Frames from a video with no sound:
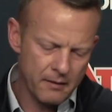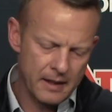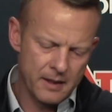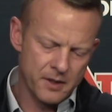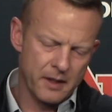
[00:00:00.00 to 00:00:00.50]
that
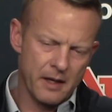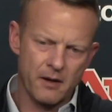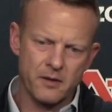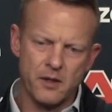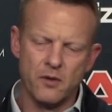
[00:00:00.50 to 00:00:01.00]
doesn't
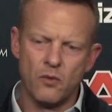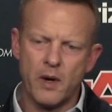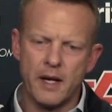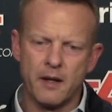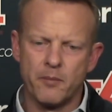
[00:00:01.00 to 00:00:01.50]
guarantee you
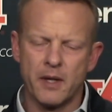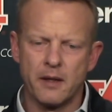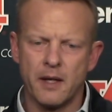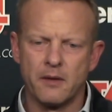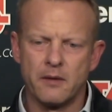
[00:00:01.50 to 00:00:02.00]
winning, but
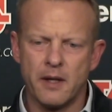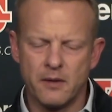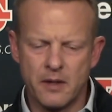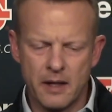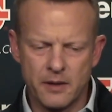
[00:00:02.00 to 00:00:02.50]
it
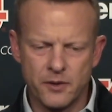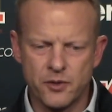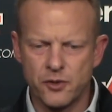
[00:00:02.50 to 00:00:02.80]
does